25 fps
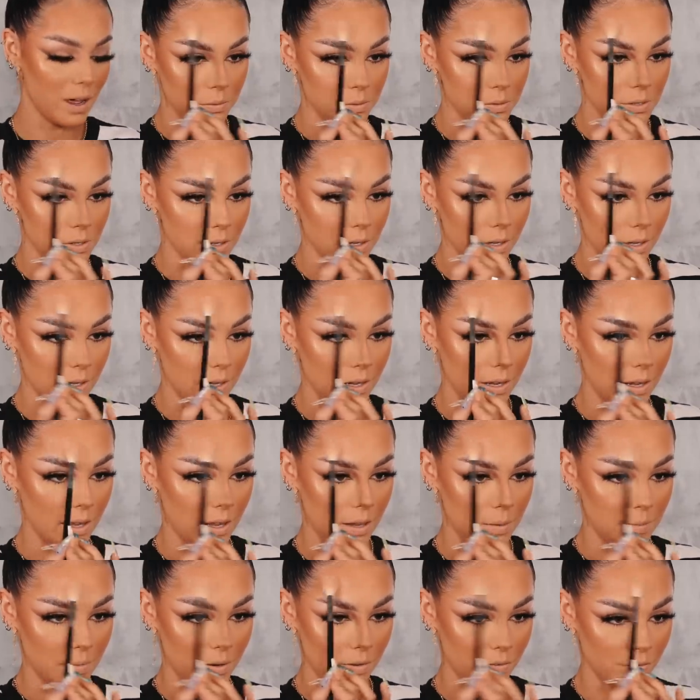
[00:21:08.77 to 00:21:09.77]
Also gonna hit
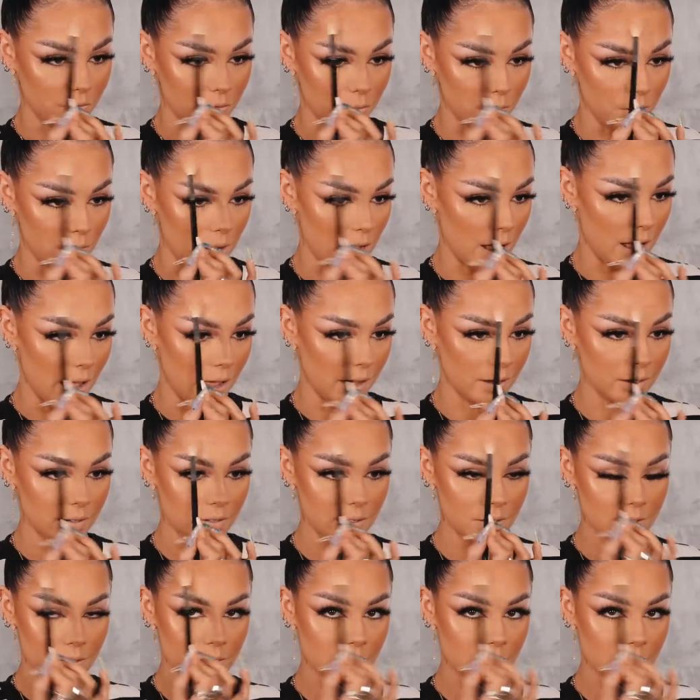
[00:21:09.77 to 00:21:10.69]
my forehead.